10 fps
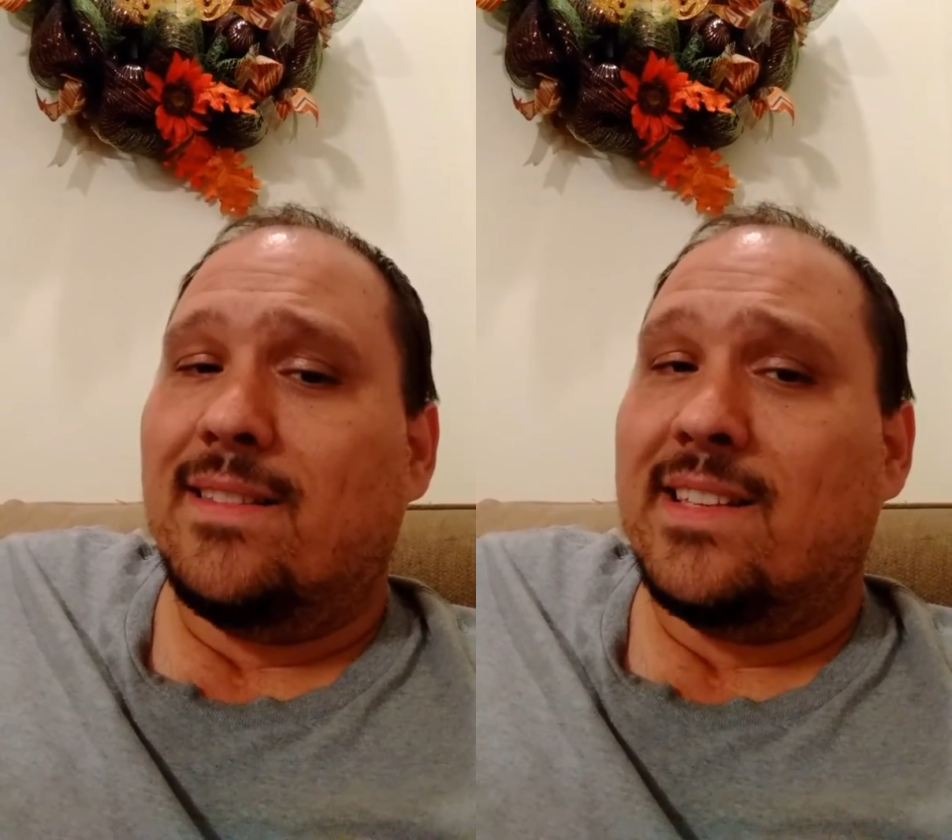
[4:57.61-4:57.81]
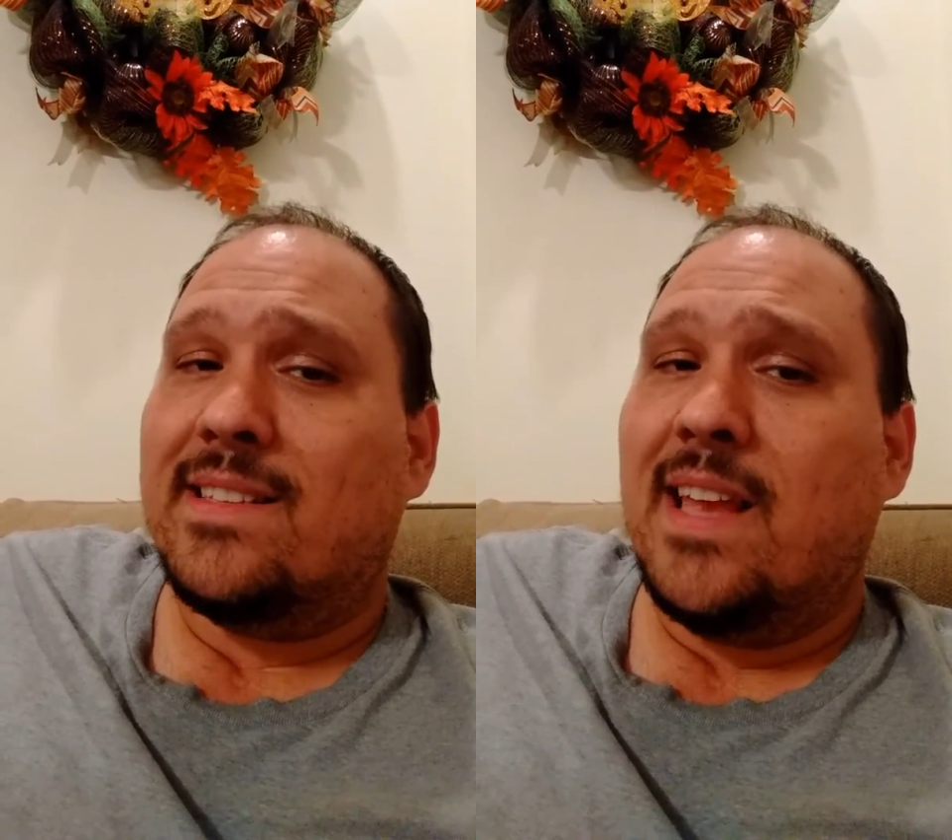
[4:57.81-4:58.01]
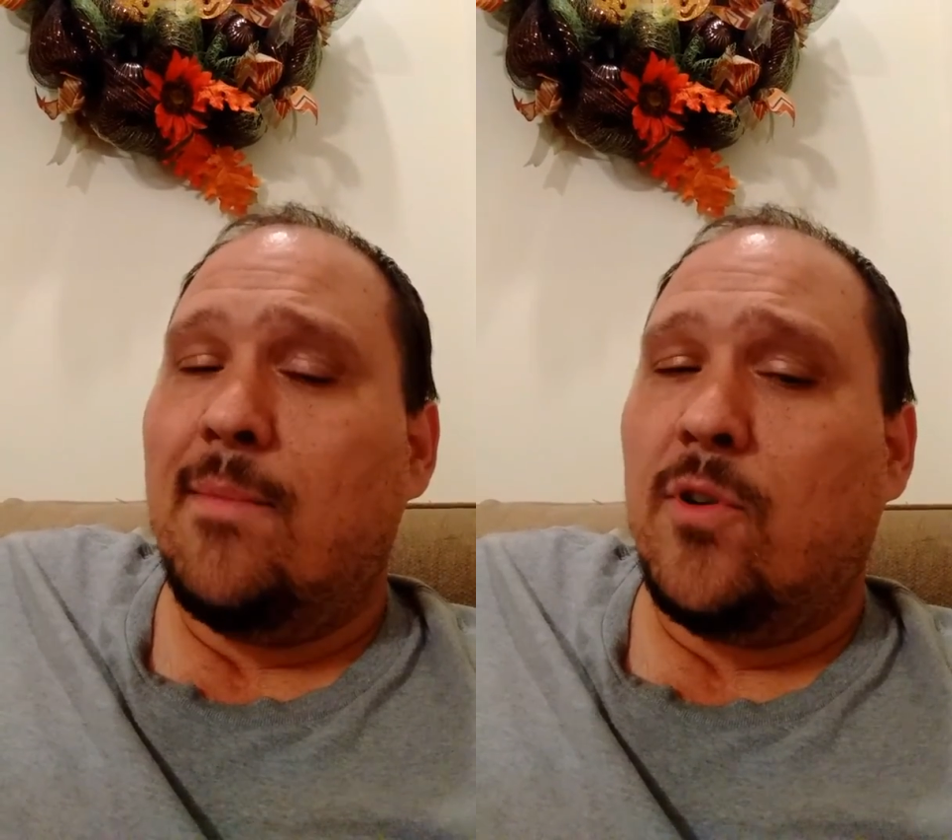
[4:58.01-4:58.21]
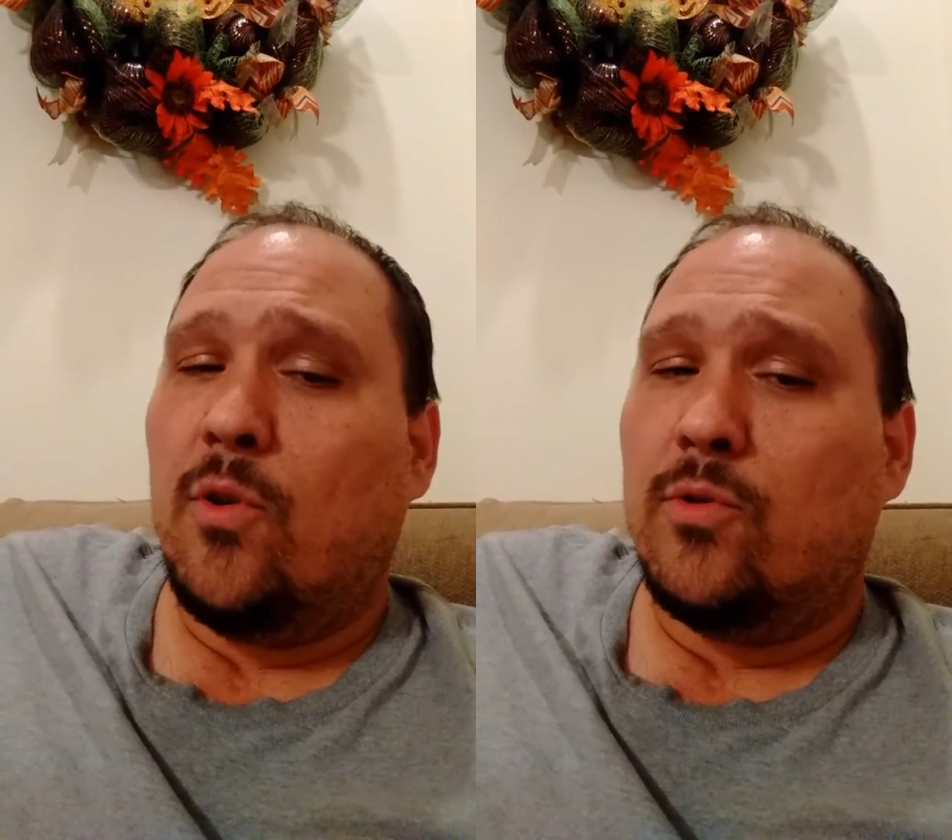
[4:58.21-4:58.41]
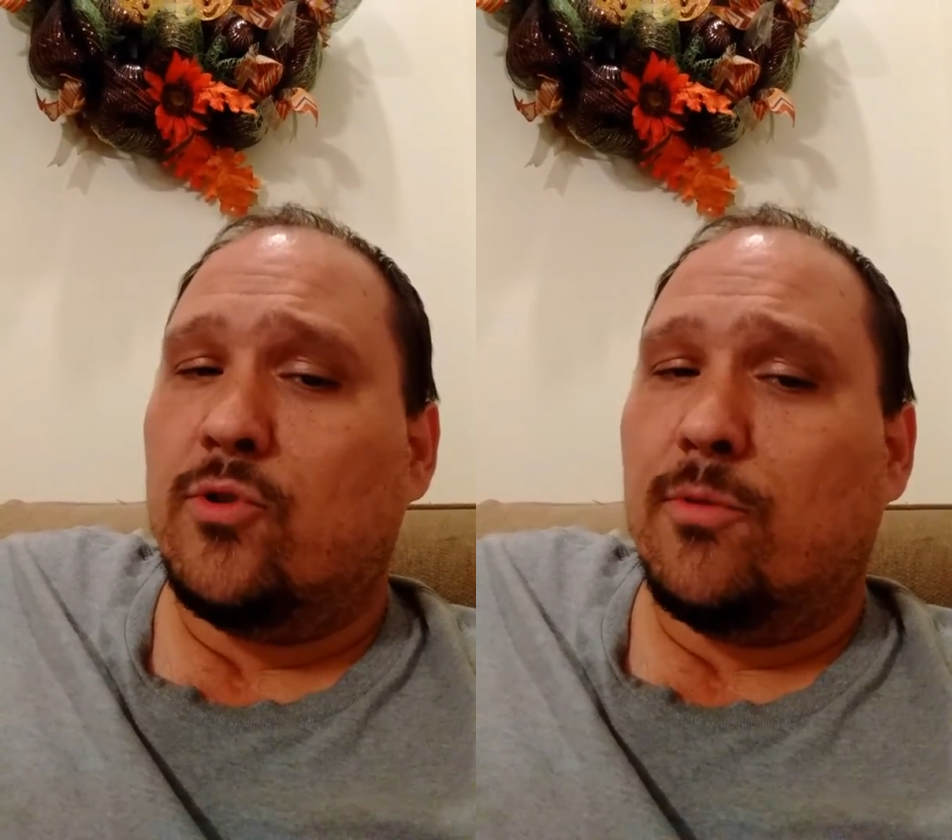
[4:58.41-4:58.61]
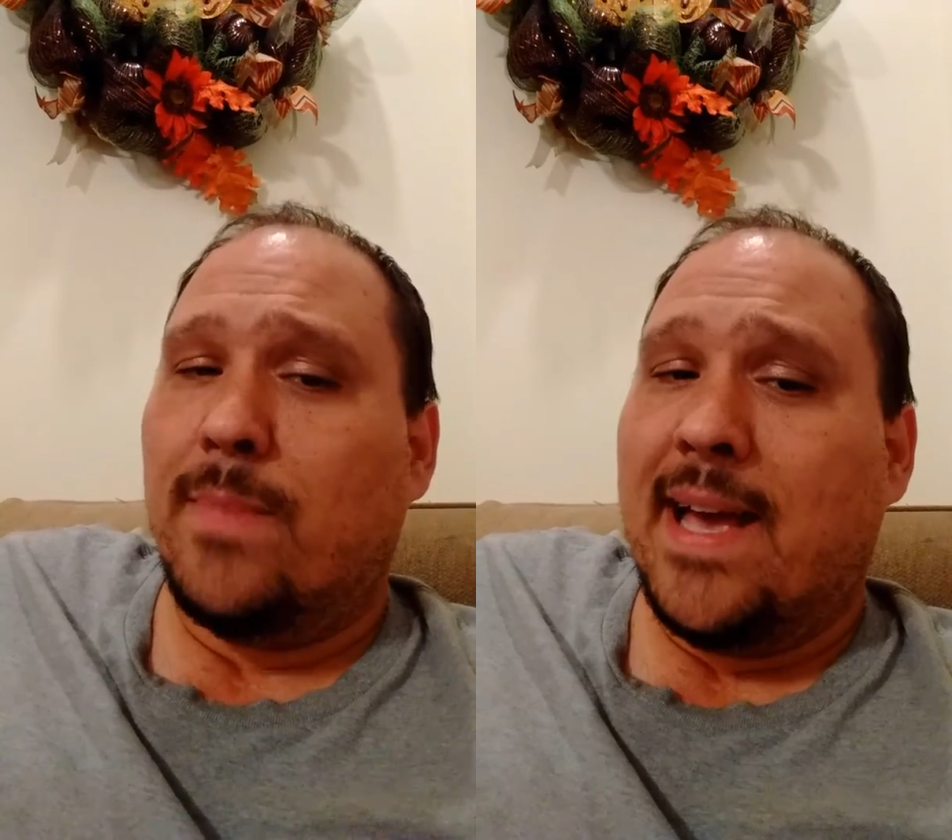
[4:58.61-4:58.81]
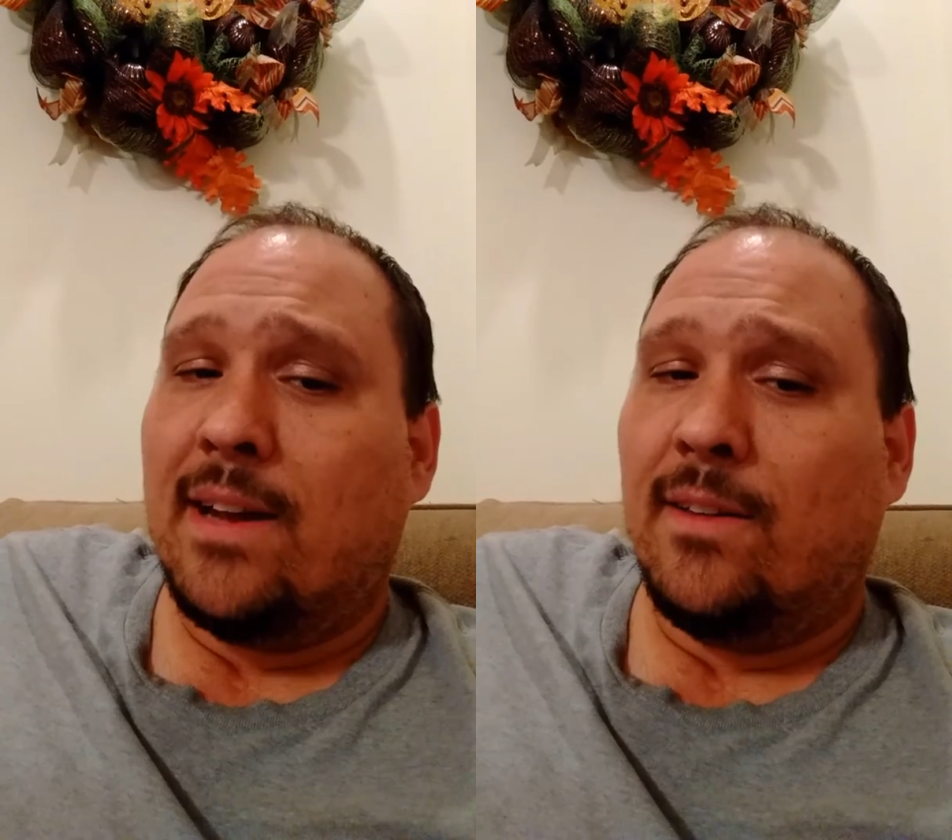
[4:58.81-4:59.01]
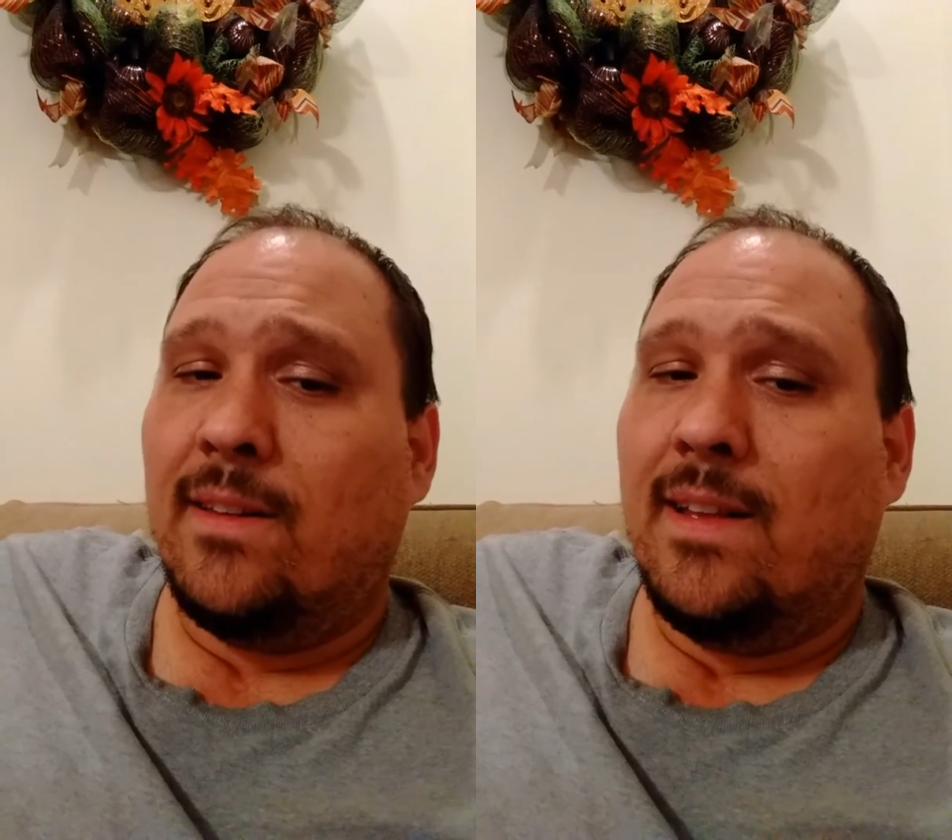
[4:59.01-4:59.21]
the same culture battle